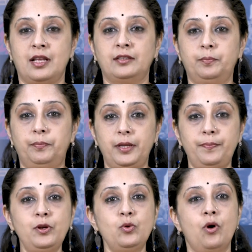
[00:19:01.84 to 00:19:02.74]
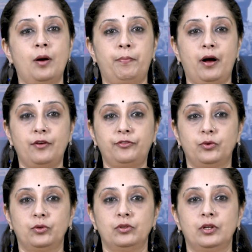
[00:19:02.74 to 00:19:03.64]
that the people who are
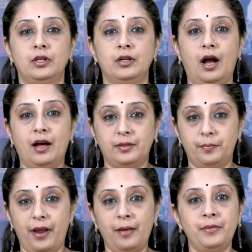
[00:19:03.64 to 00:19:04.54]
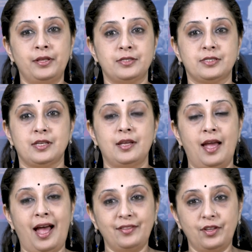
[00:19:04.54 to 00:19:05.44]
powerful are the Brahmins,
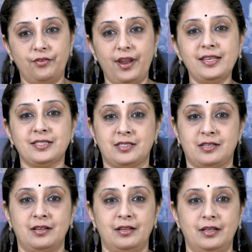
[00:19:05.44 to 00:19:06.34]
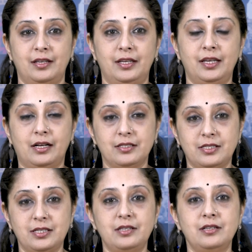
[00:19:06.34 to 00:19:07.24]
and the rest he
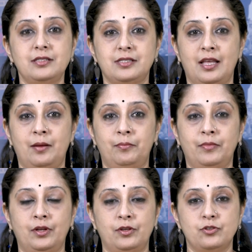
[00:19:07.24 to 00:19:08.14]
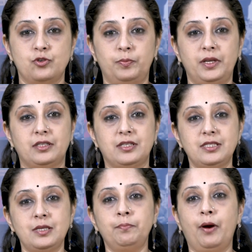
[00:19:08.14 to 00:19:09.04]
considers them to be the
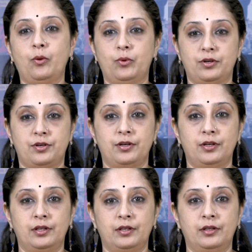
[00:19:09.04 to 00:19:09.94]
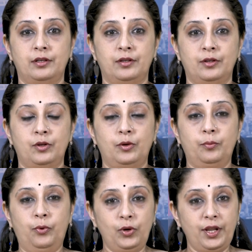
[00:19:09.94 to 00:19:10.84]
disempowered.
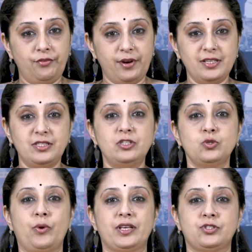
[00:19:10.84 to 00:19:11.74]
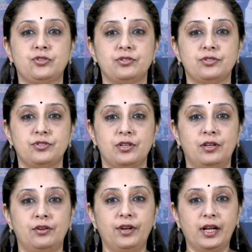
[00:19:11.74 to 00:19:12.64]
Phule raises questions
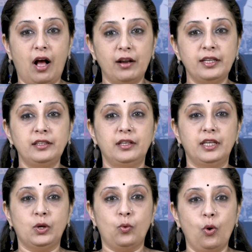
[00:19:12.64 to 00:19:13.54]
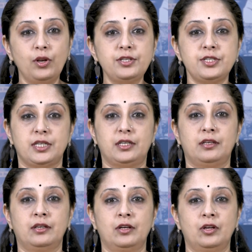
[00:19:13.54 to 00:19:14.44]
regarding the equality